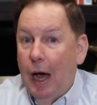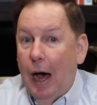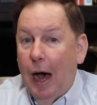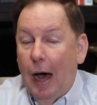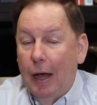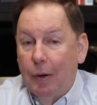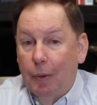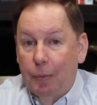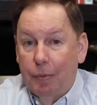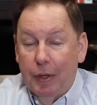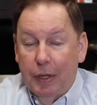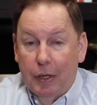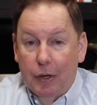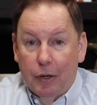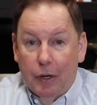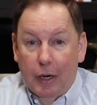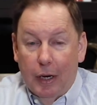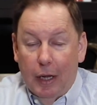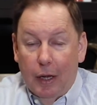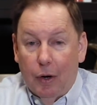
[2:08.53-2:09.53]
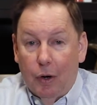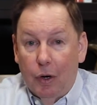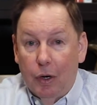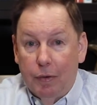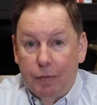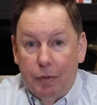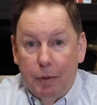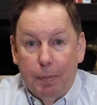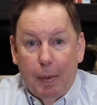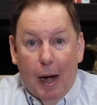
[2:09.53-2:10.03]
I don't think you're going to get hurt
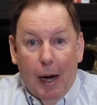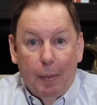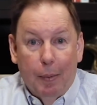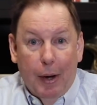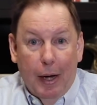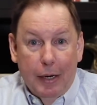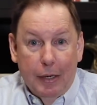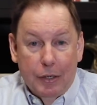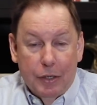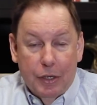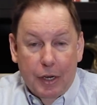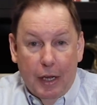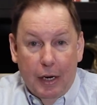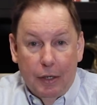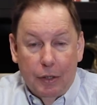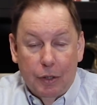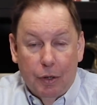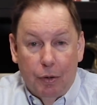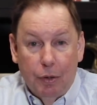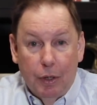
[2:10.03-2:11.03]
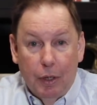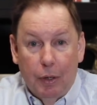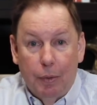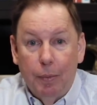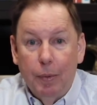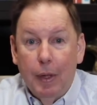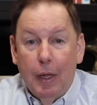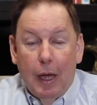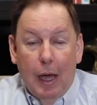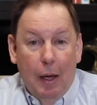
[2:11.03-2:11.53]
if you buy right in San Antonio,
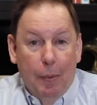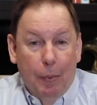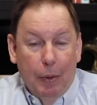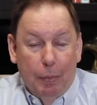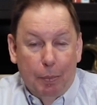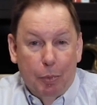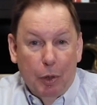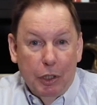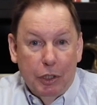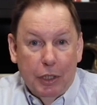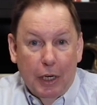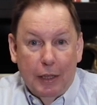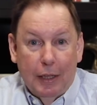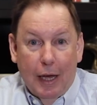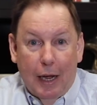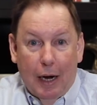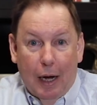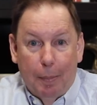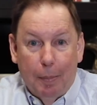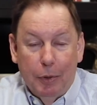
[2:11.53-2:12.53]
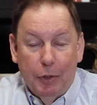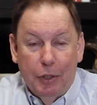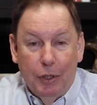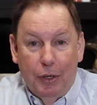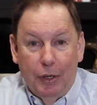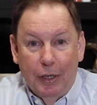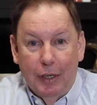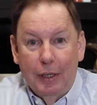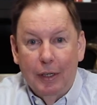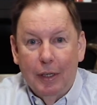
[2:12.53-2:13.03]
and we'd appreciate that
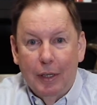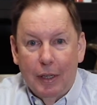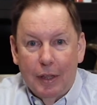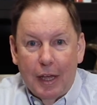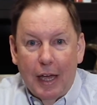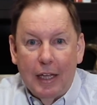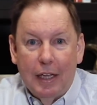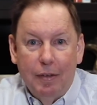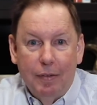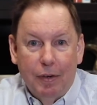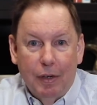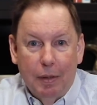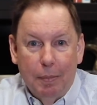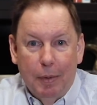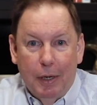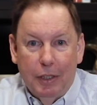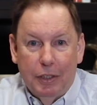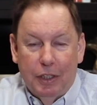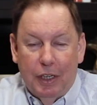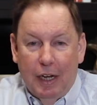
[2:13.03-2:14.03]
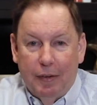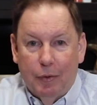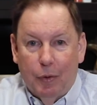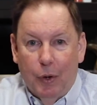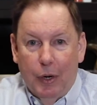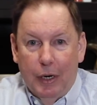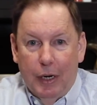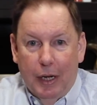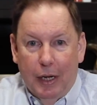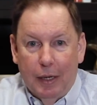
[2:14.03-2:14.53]
opportunity. Thank you very much and have a
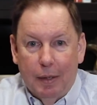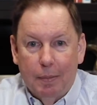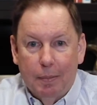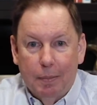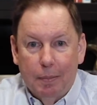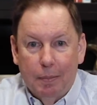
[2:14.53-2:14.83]
great day.